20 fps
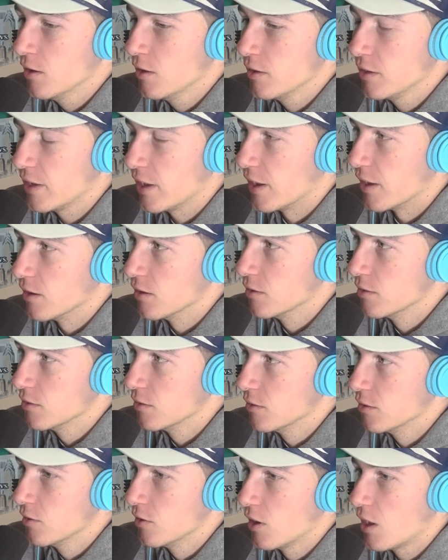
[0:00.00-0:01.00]
Yeah,
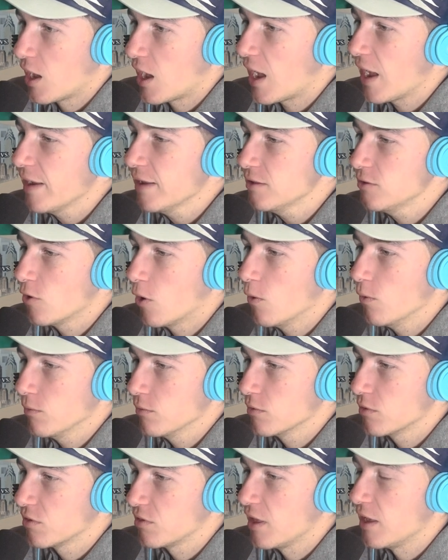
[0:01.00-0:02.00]
I don't
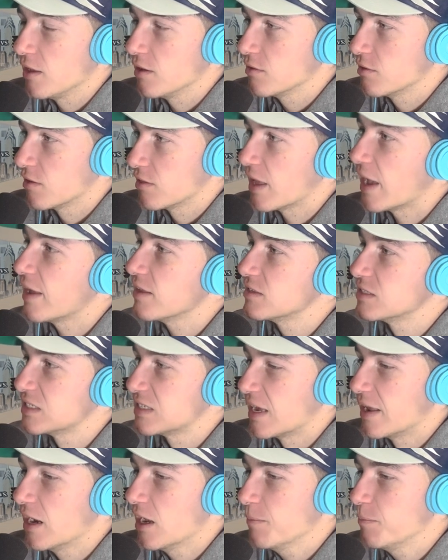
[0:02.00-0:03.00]
think that
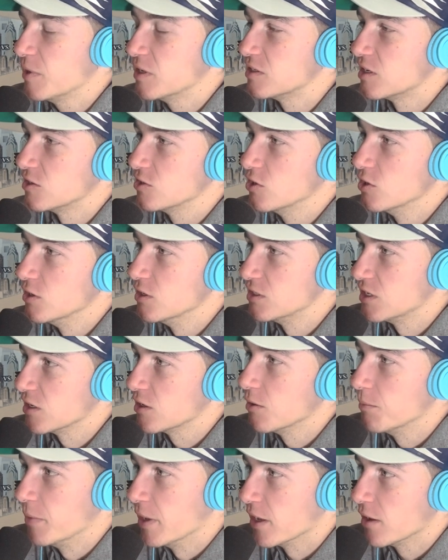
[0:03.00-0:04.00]
setup is as good as
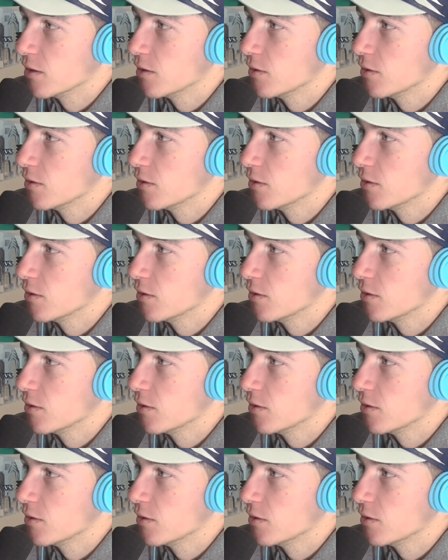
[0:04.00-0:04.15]
it could be.